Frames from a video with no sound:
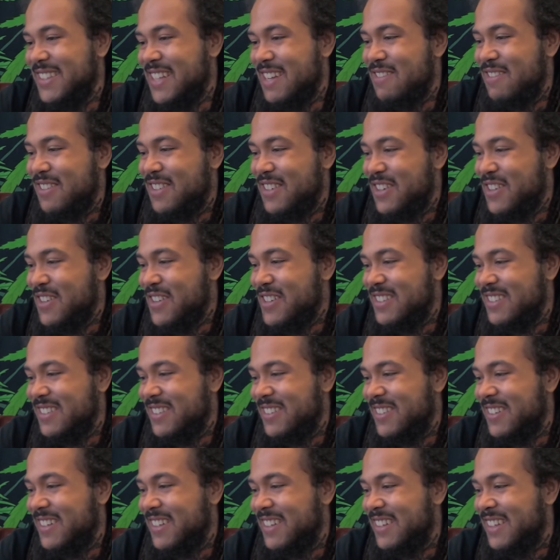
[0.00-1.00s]
that full
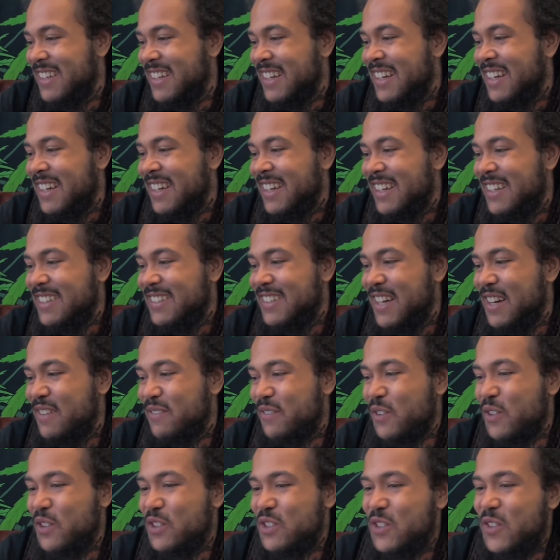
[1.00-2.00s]
screen, hit that
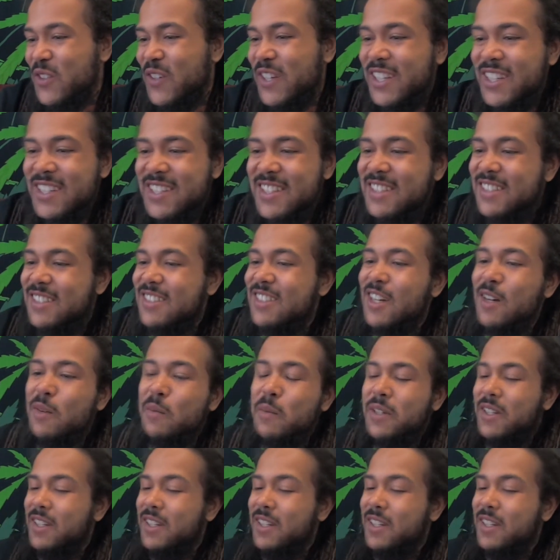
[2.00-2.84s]
full screen, and just jump